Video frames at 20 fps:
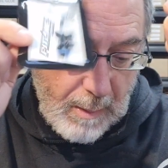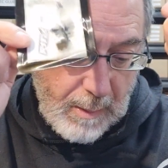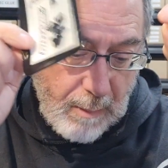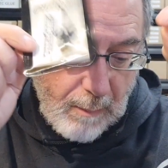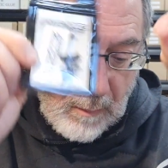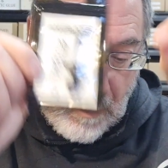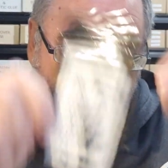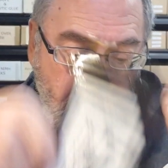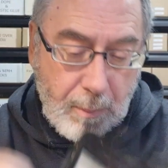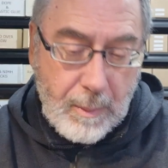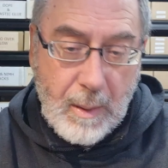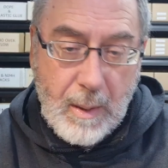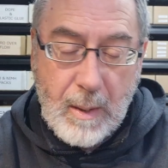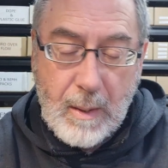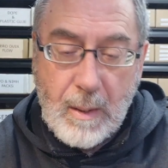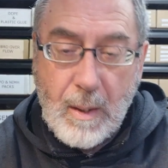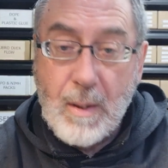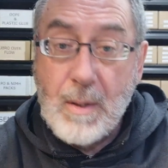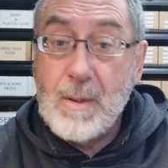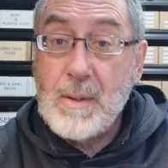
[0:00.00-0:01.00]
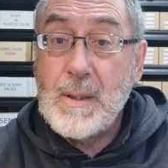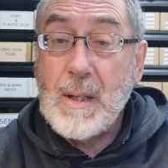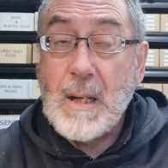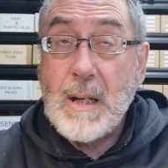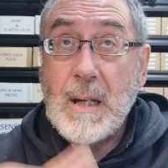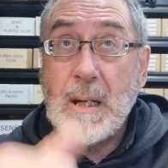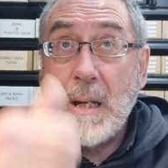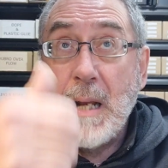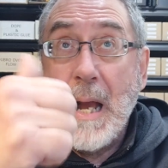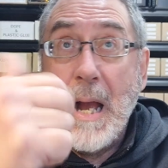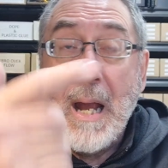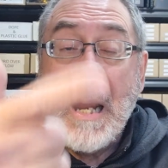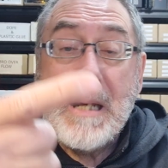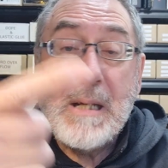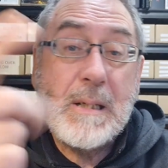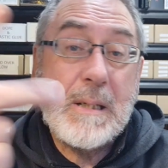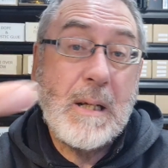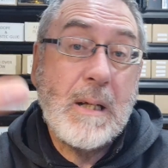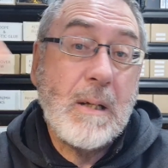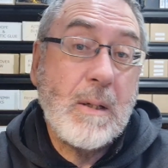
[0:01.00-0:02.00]
so I've got plenty of those in
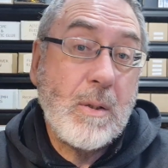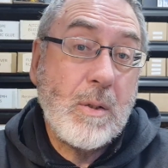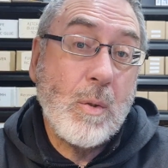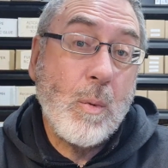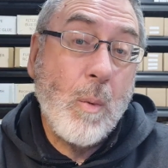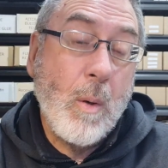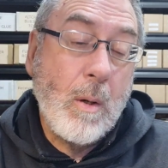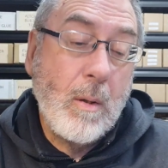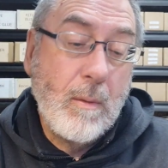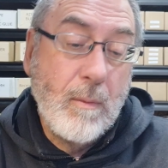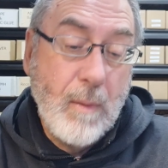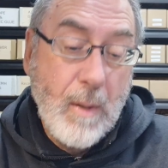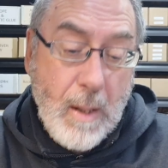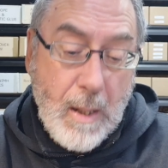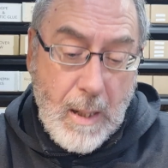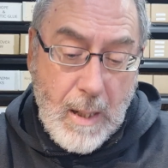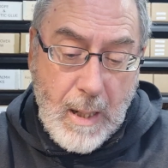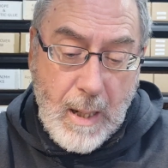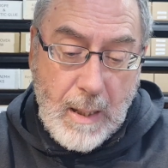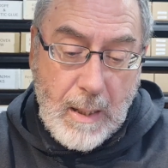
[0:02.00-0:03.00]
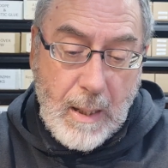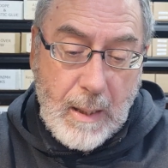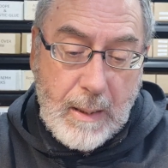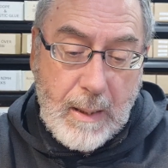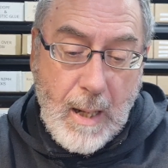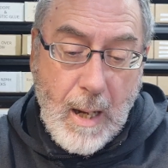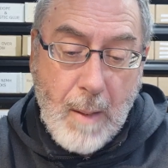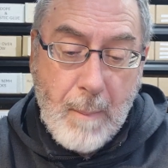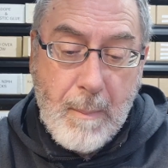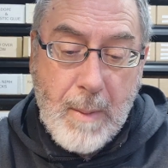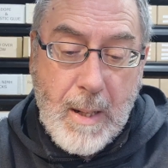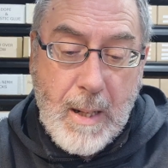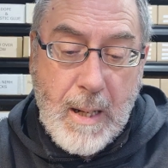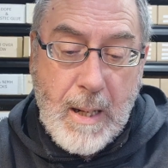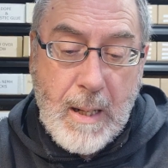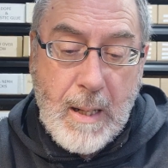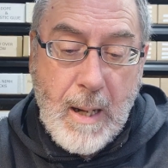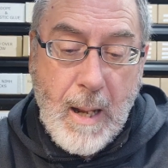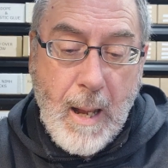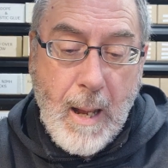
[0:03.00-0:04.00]
8, 10 and 12, and they come
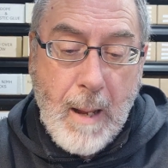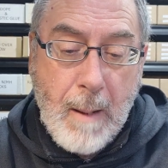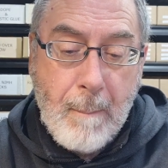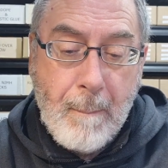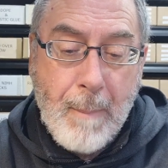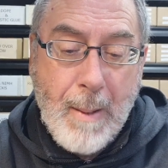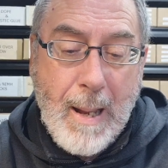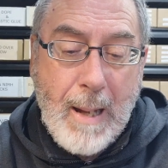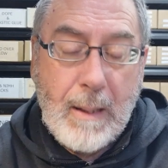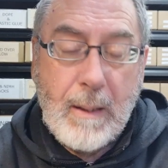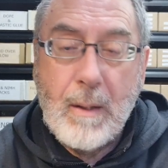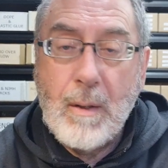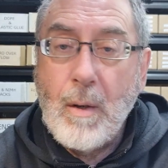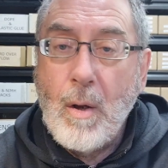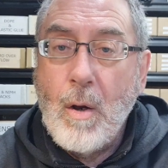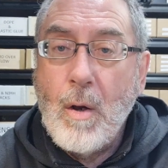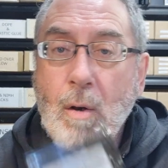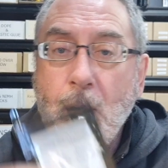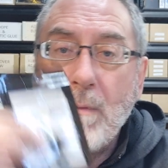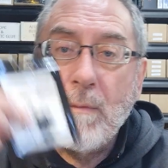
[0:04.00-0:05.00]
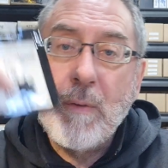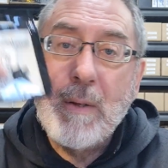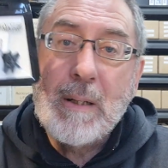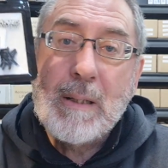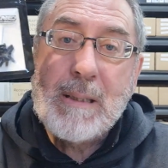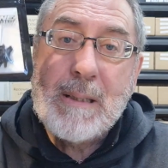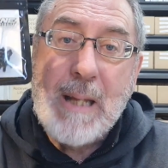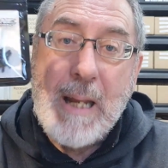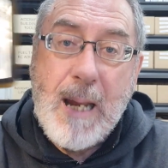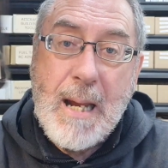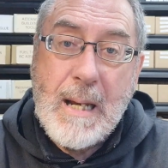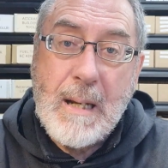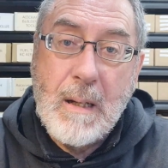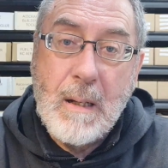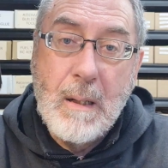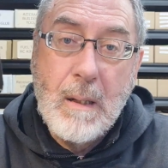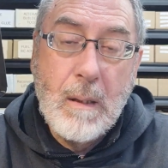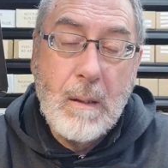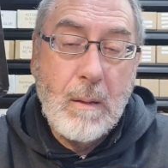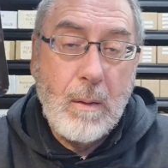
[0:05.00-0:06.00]
in a packet of 10.
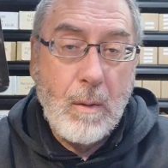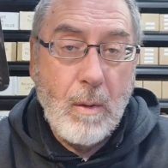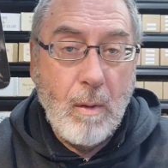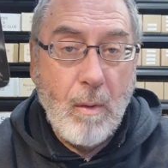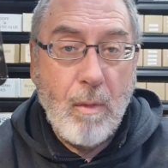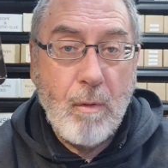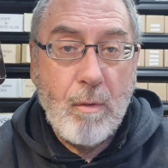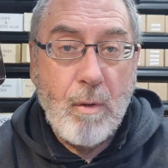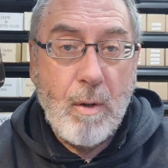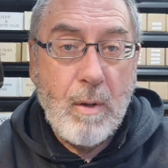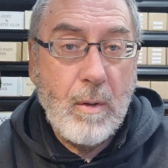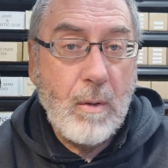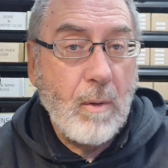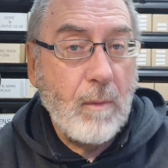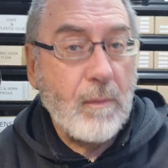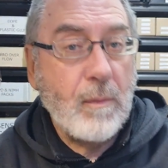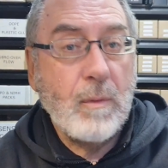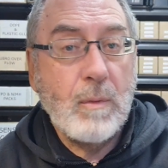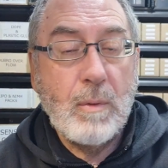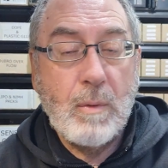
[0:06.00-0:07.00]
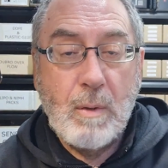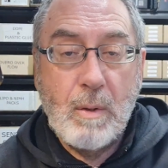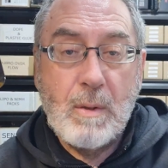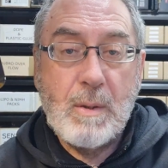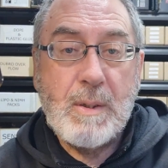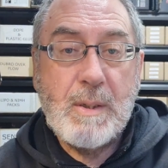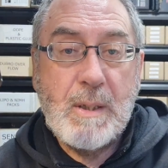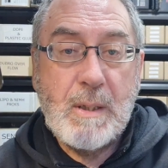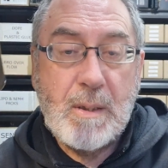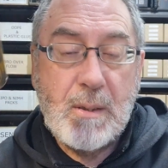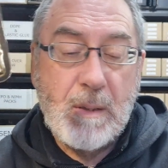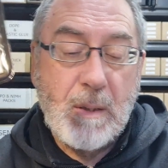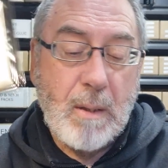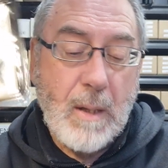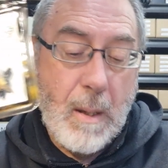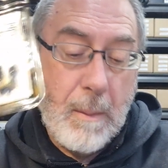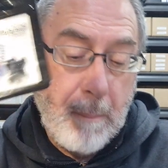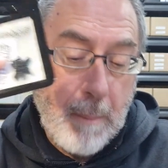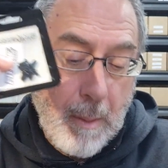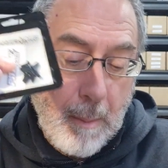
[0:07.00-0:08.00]
Not 3, not 4, not 6,
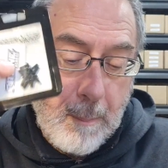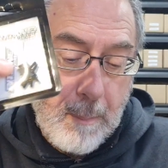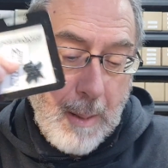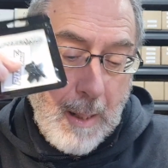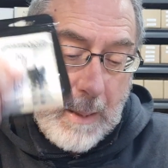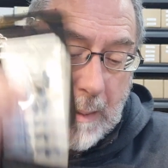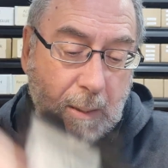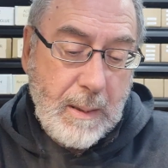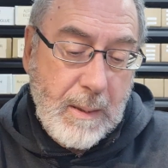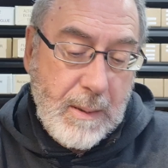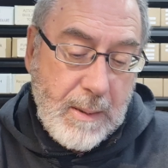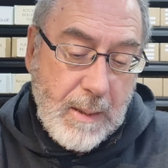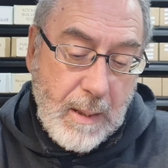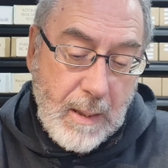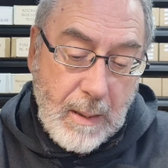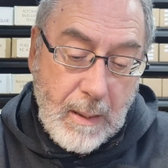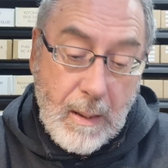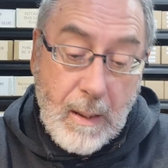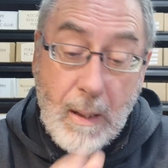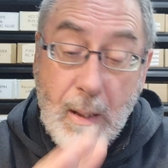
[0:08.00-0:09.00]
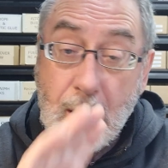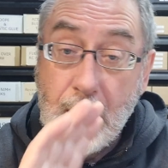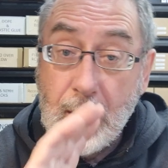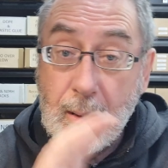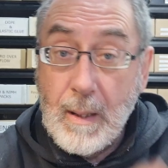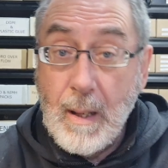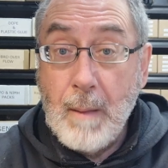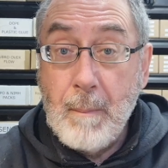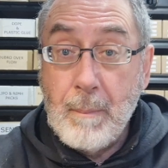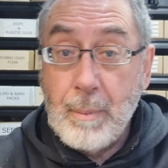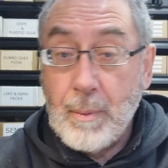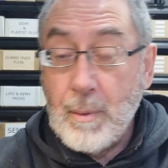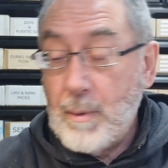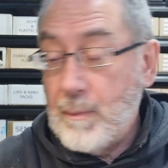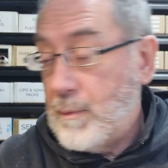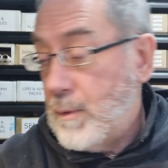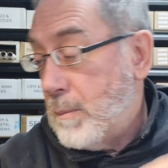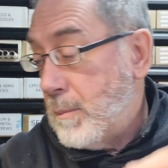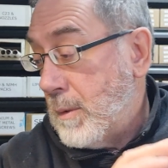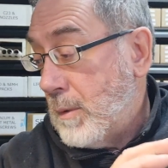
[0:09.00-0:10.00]
not 8, but a packet of 10. They're
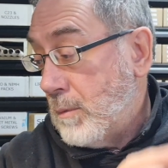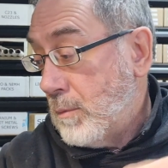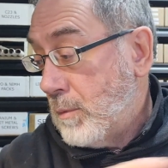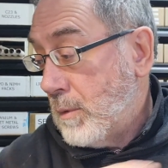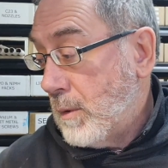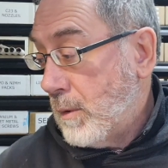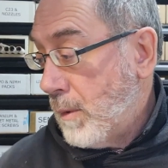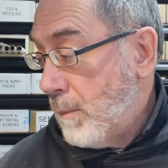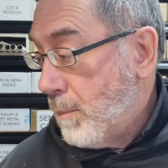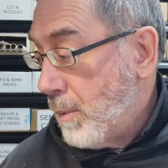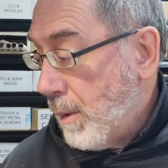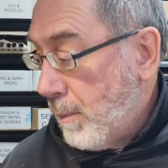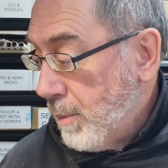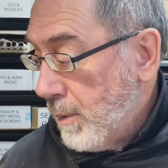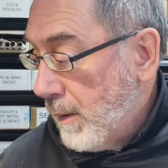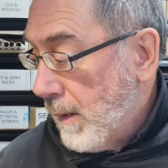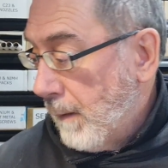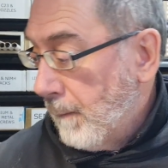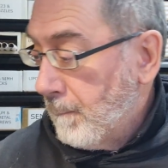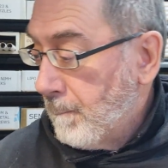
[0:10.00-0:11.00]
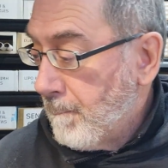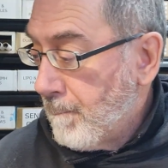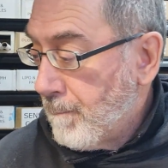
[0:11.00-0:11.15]
proven to be really popular.